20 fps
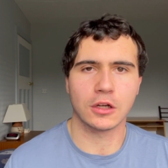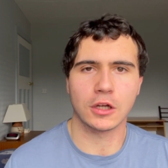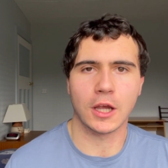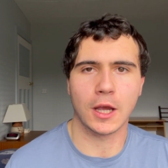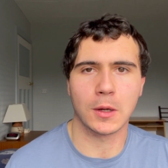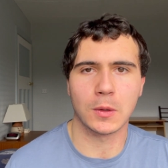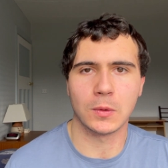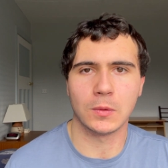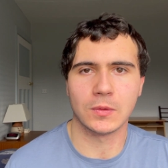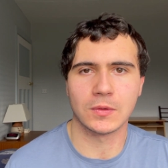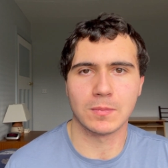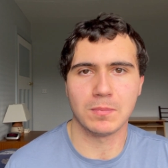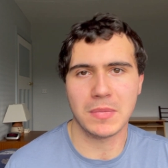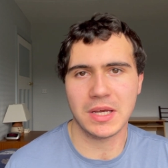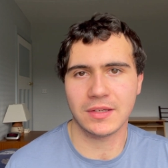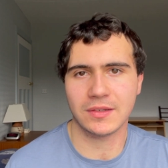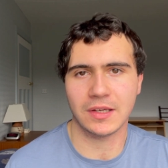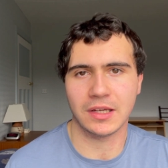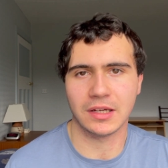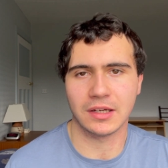goes
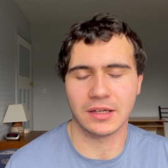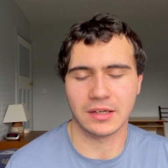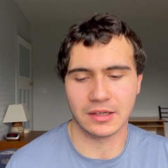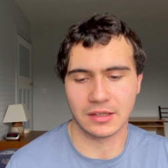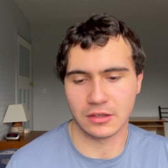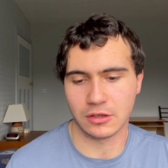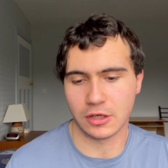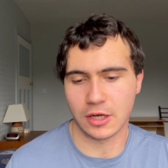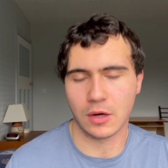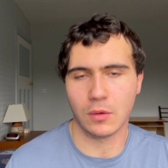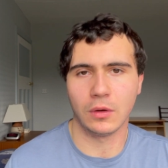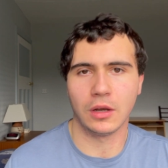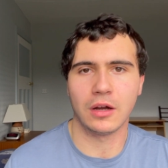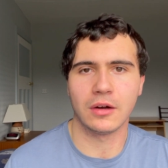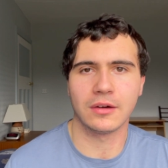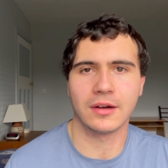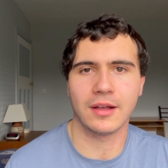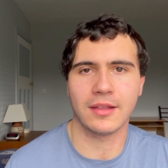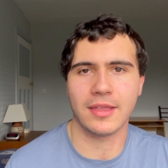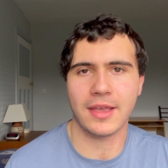missing and no
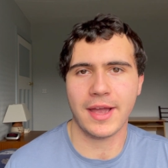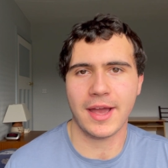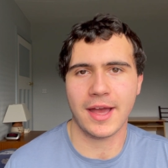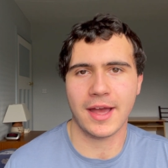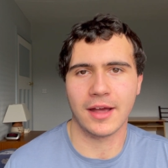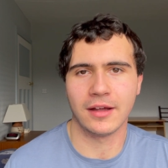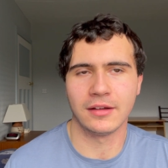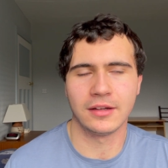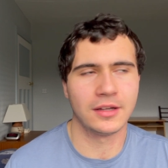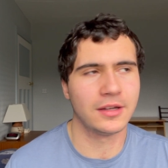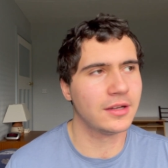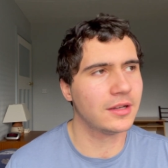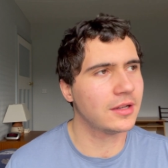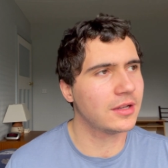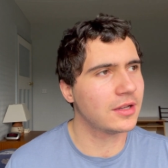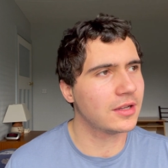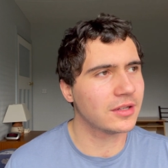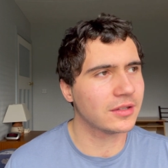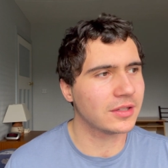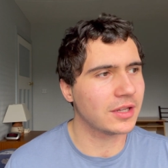longer there.
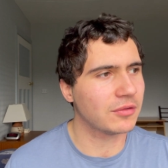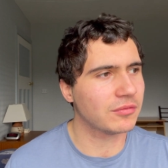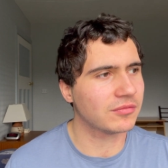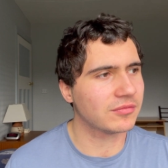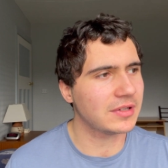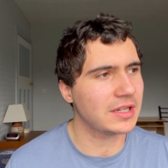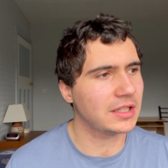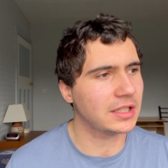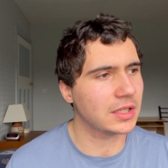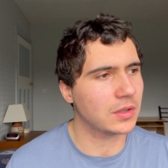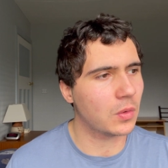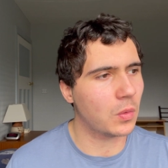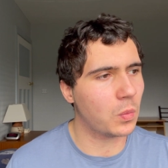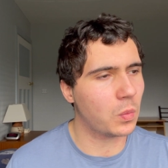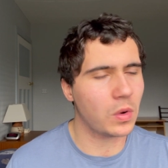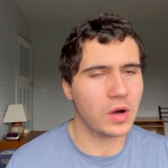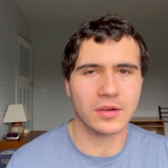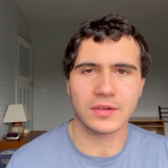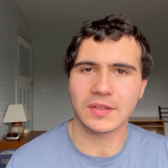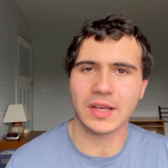So really,
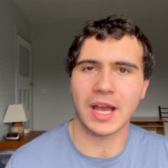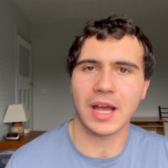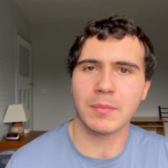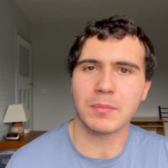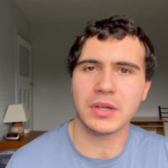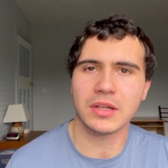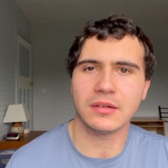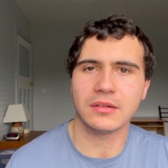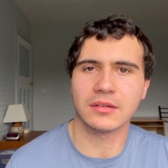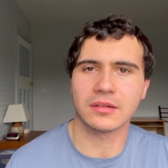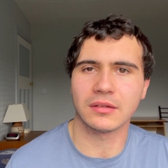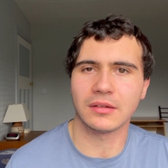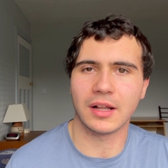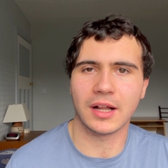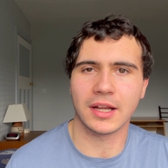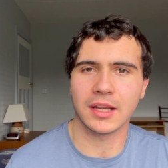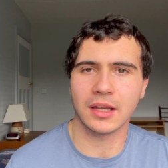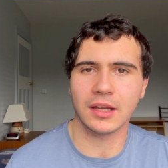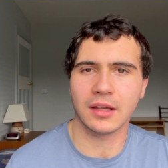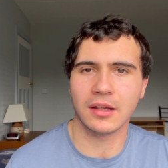what's happened?
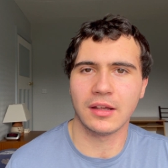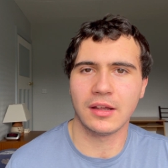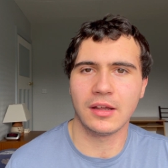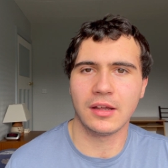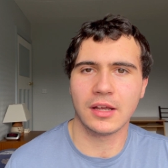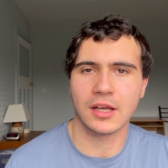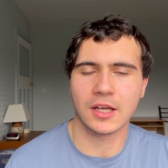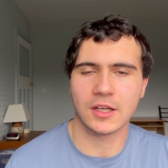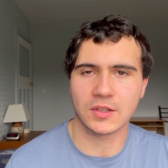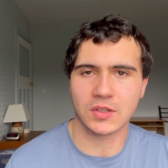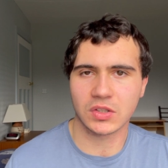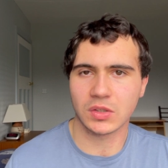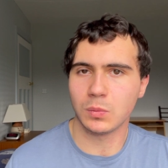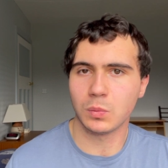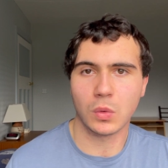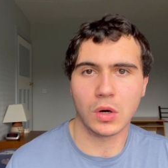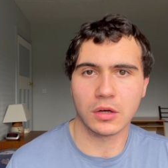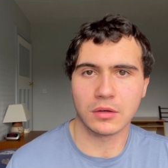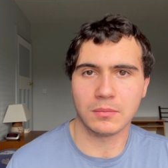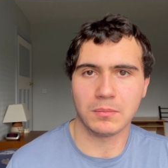Like, has
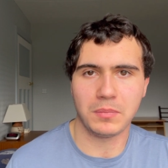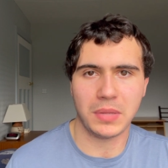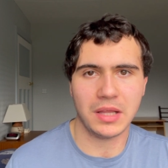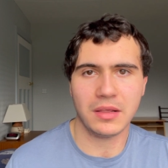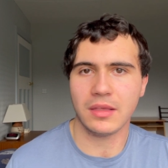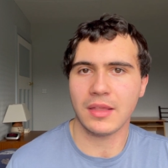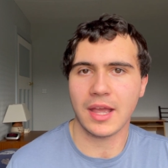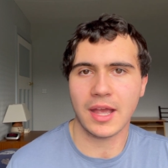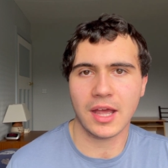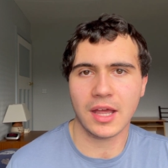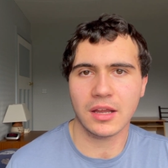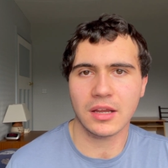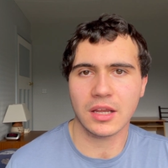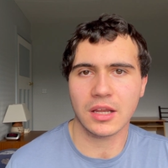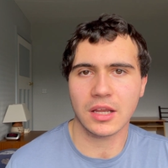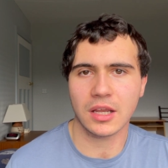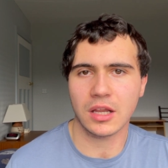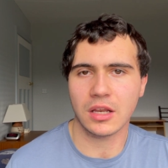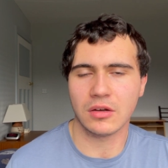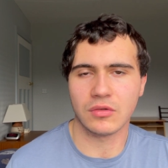someone been there
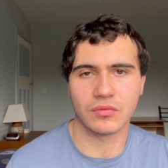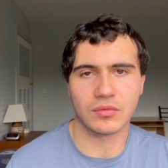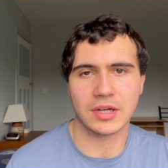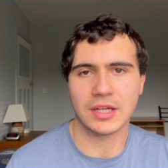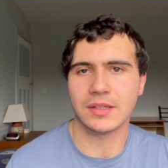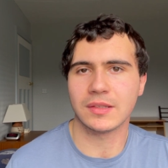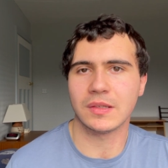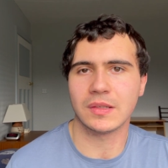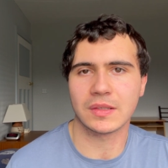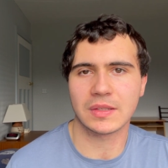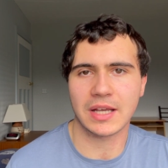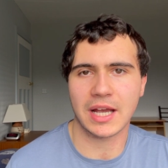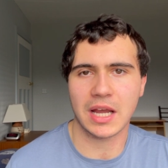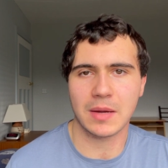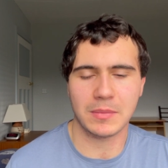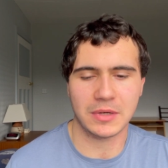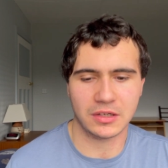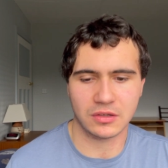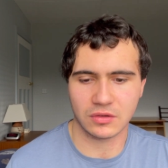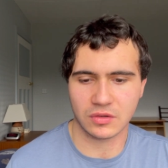in recent time and